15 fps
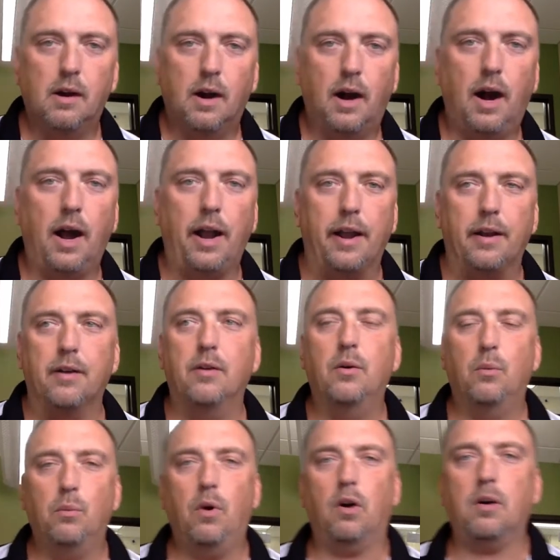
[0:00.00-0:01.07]
Hi,
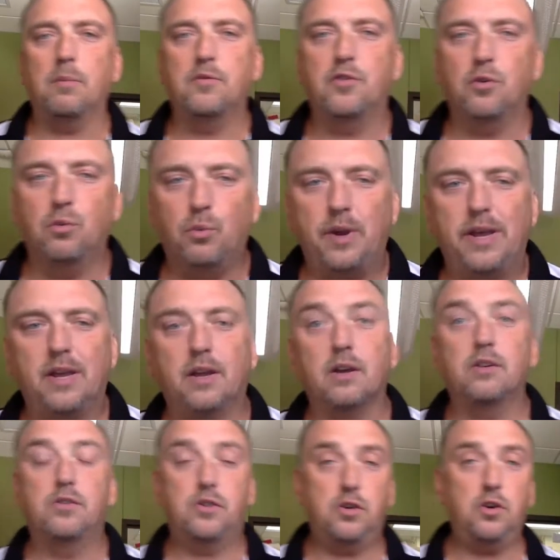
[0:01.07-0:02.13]
and welcome to week
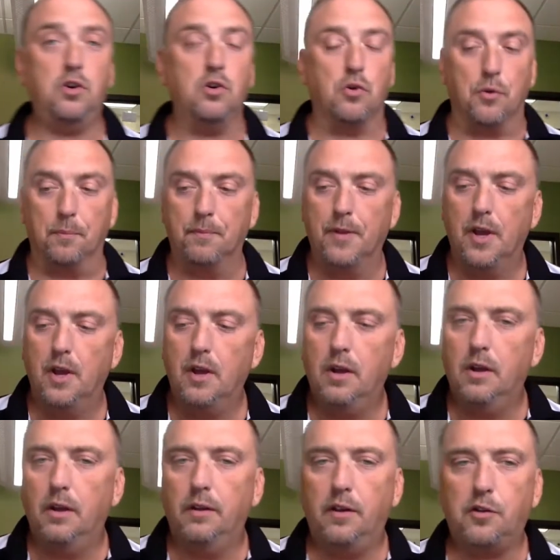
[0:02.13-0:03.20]
2.
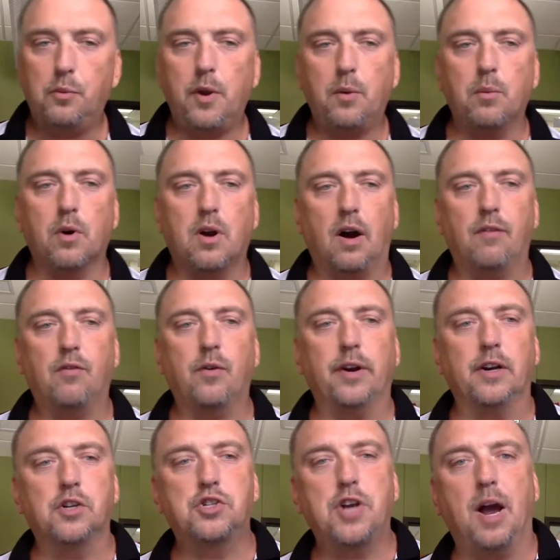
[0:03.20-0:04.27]
This week we're
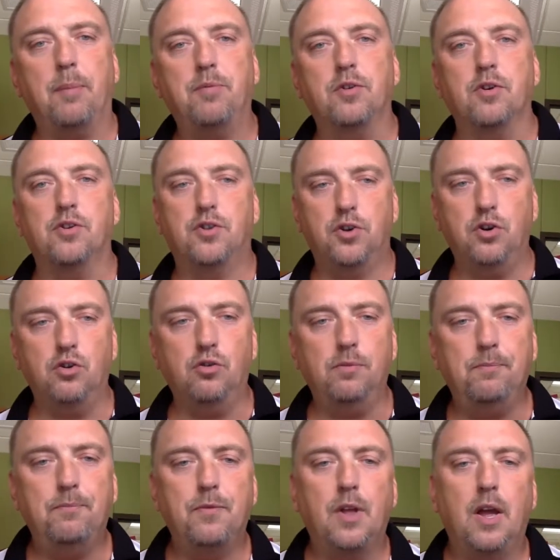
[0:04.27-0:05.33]
covering chapter
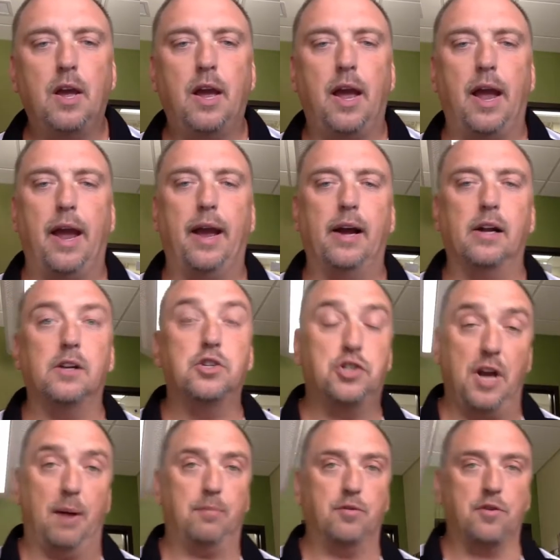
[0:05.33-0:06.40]
2 and
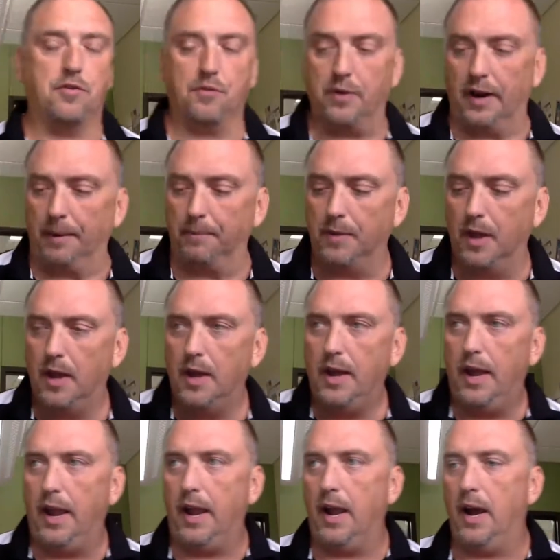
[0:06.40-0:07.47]
chapter 3.
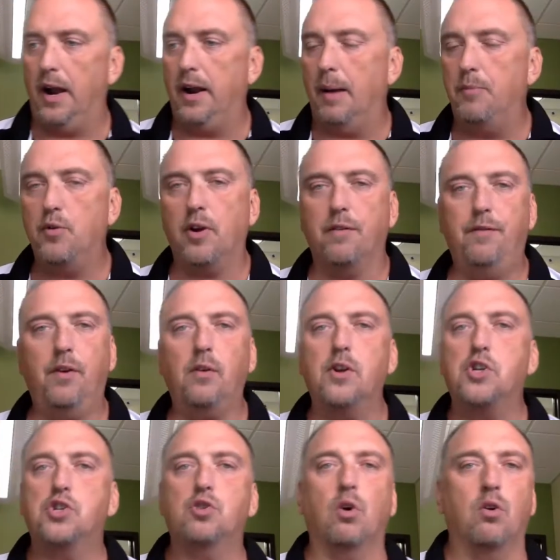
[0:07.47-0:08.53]
And I'm doing a
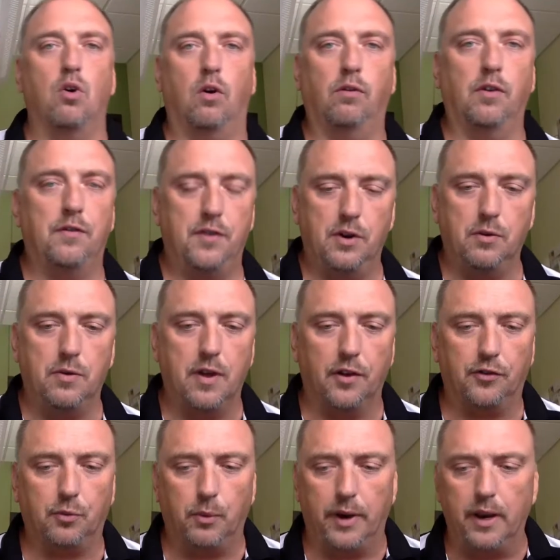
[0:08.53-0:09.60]
very short overview
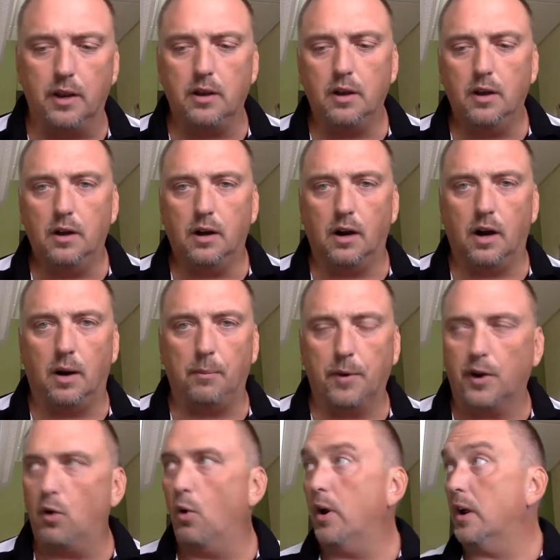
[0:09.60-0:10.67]
this week,
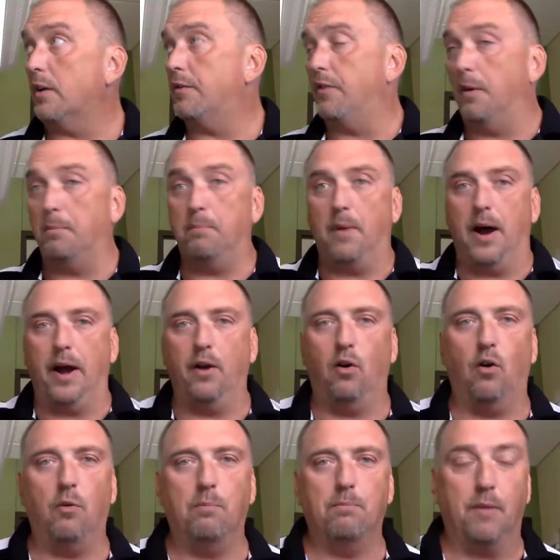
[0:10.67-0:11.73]
recording from my
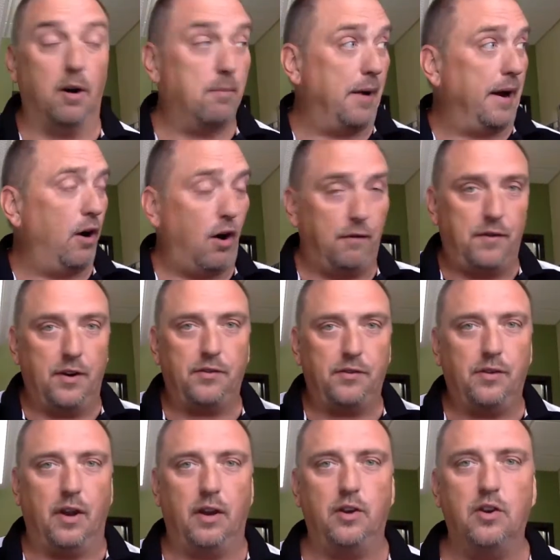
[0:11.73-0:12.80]
home or my
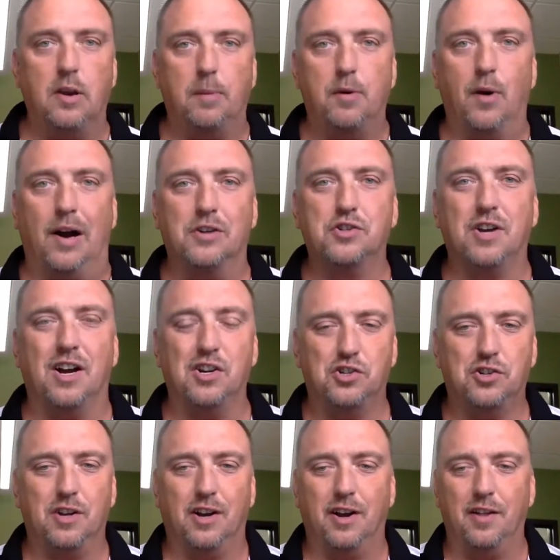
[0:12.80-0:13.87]
office at UW
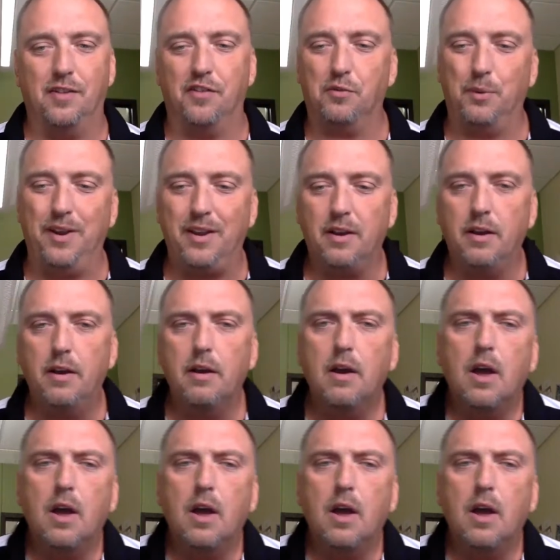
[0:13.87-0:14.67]
Oshkosh this week.